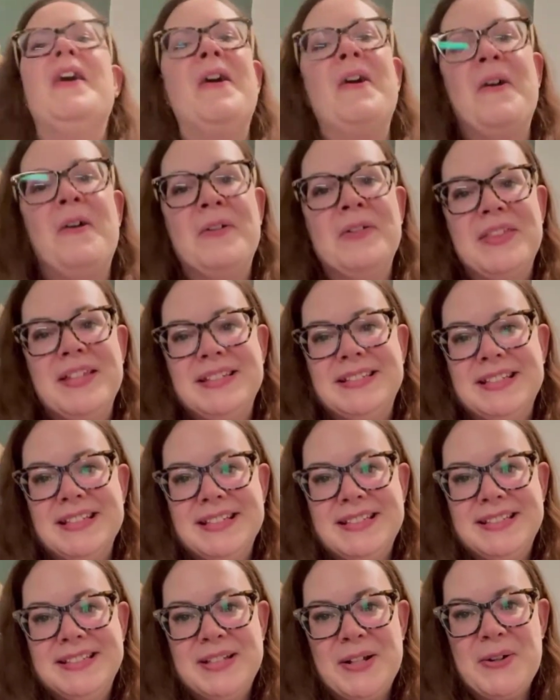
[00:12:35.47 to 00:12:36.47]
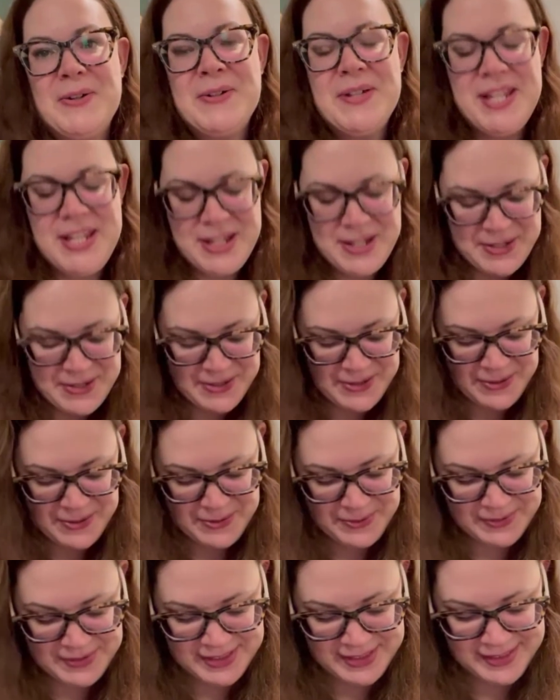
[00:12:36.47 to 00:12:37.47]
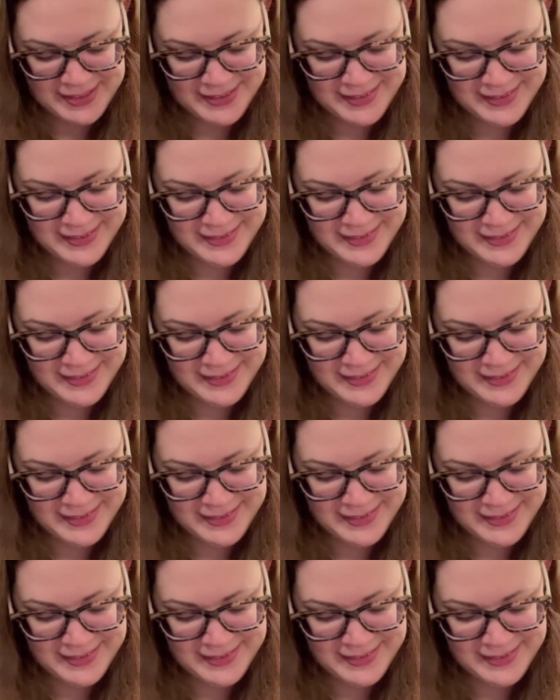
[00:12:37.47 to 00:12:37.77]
Oh, this is so cute.